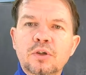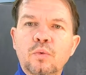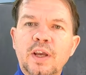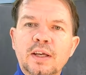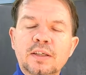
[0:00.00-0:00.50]

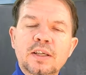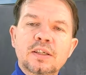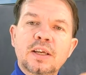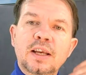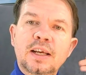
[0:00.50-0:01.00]
We
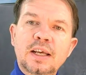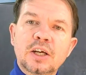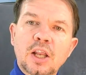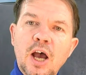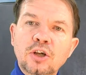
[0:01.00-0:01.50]
exist in an
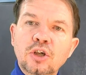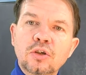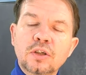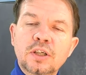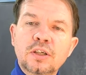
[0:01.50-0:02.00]
ecological
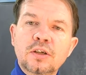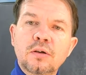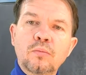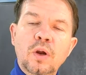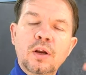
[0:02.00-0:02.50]

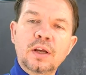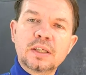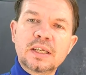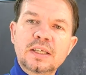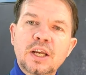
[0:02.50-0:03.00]
system. We
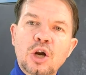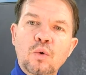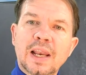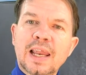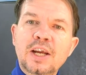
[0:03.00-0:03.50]
exist in a
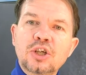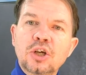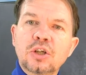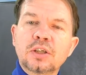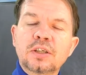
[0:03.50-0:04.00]

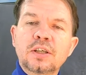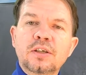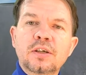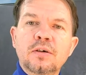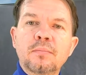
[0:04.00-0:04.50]
relational
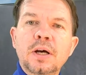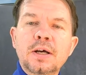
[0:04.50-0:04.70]
system.